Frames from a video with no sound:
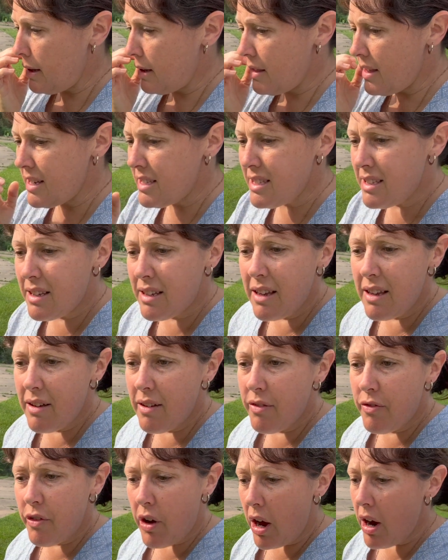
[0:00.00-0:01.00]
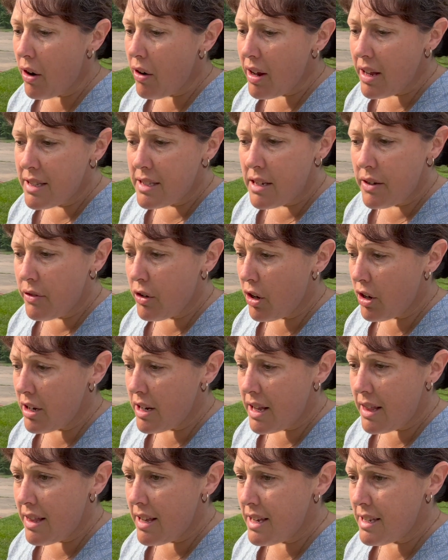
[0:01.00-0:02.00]
this. Fire ants have gotten
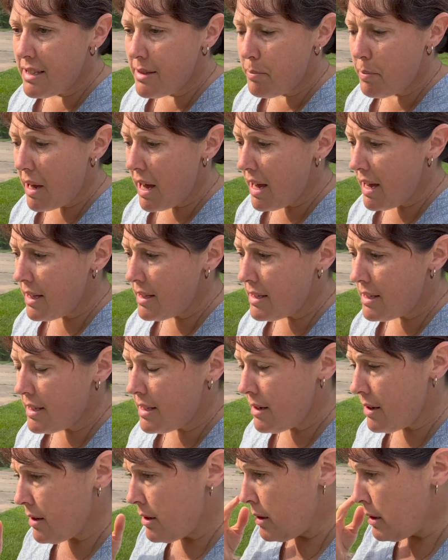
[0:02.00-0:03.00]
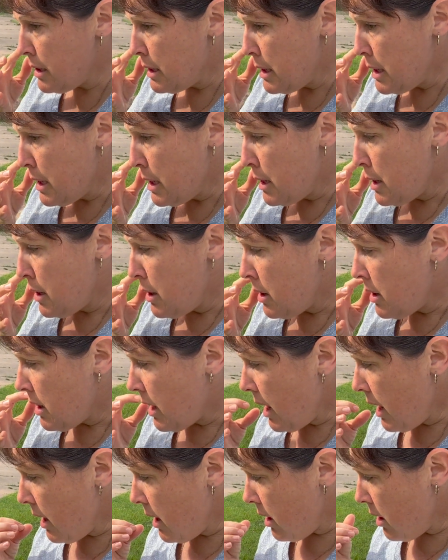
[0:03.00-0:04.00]
in these beds,
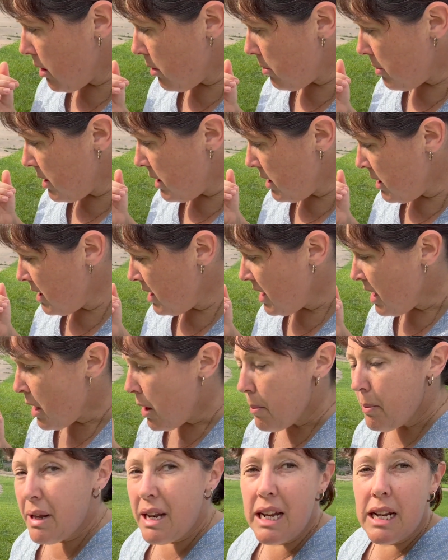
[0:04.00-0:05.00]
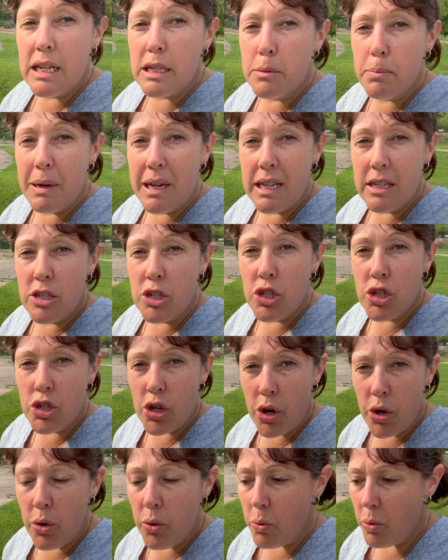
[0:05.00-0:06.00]
but it has been
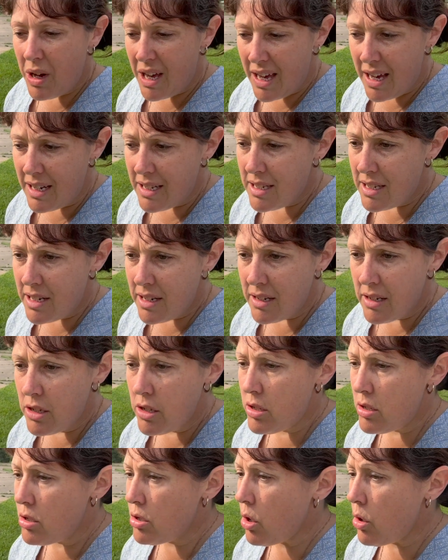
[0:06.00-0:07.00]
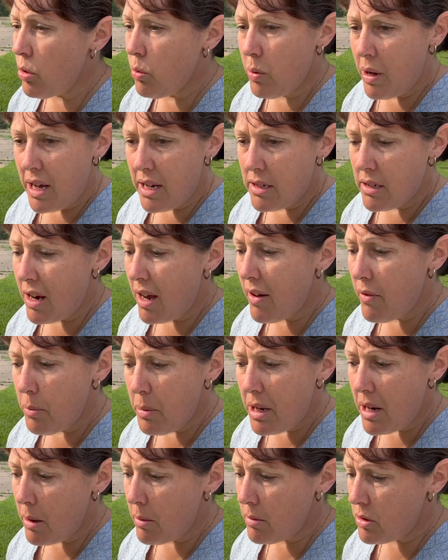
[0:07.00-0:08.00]
so wet. I haven't
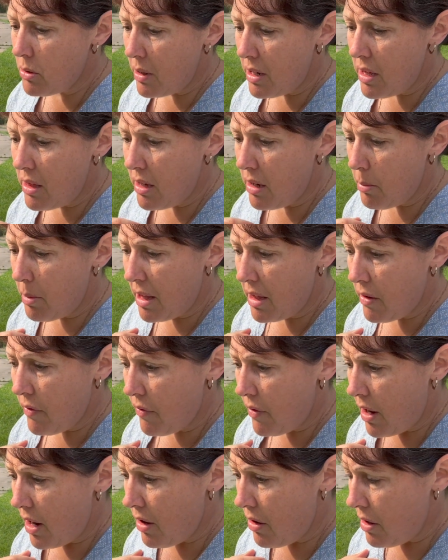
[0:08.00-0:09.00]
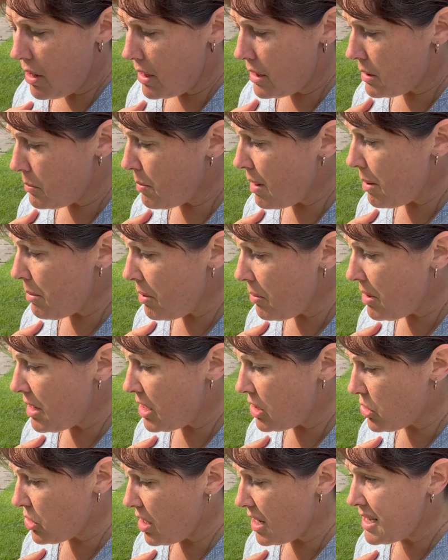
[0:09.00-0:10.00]
been able to do anything about the fire ants. Maybe when
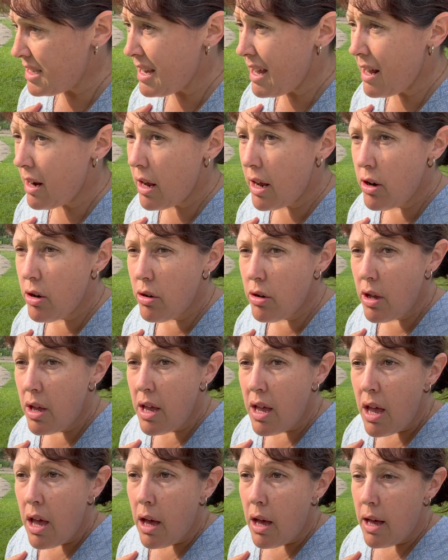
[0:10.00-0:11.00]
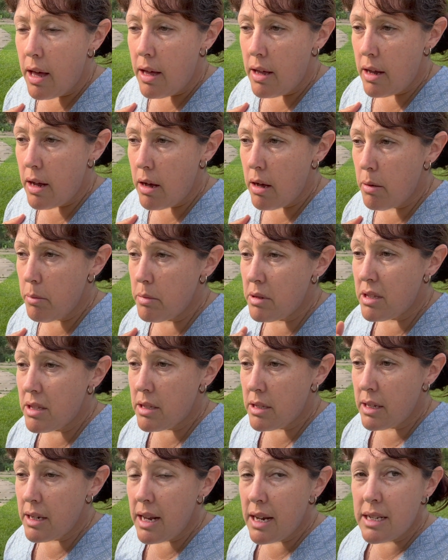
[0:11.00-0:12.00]
it dries out.
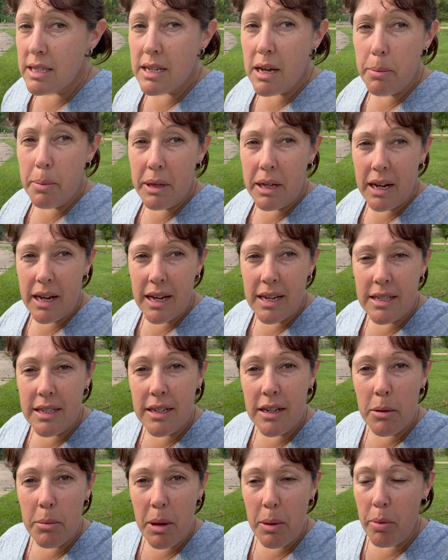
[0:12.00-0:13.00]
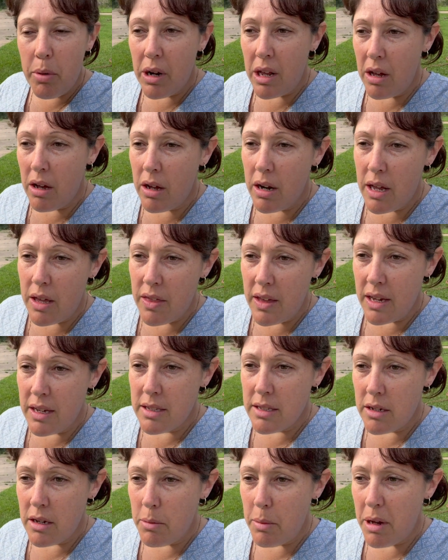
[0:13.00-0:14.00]
The next couple of days are going to be pretty hot. I think
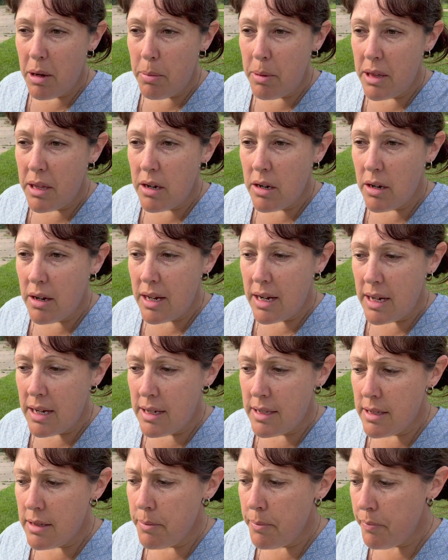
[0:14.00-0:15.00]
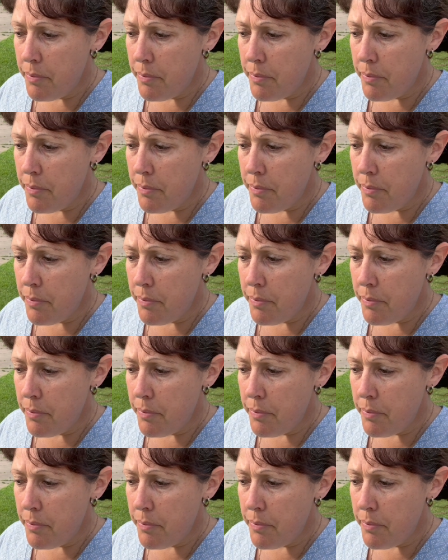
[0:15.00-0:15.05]
it's going to be up in the 90s,